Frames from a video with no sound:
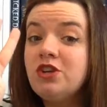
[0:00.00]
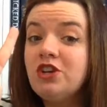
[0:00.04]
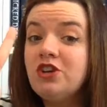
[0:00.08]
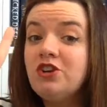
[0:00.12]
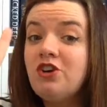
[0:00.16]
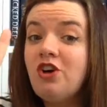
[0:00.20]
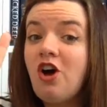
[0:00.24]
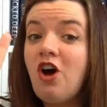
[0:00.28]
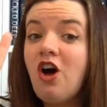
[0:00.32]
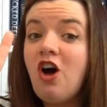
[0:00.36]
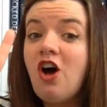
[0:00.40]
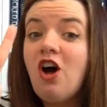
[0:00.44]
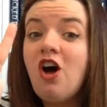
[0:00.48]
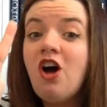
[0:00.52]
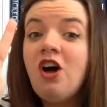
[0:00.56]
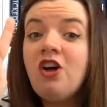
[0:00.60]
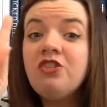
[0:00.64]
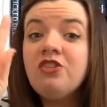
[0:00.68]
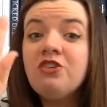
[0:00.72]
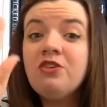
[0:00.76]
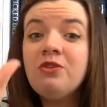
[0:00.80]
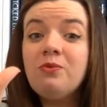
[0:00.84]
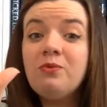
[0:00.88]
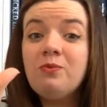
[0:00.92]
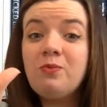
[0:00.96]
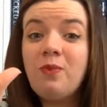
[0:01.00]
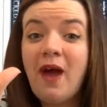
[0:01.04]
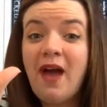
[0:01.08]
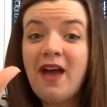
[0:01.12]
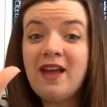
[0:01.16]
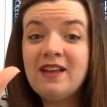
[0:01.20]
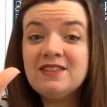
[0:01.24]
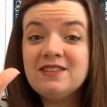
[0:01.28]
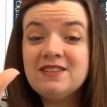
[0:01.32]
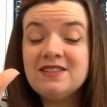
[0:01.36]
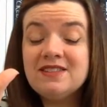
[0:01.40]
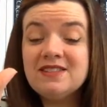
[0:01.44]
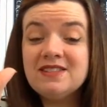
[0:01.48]
did all the
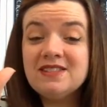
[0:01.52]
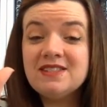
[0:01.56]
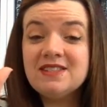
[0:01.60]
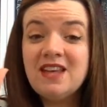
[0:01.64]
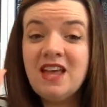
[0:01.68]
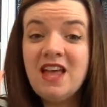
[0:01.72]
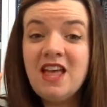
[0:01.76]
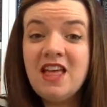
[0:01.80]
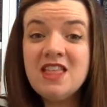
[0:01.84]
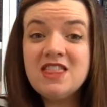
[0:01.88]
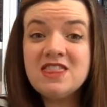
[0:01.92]
rest.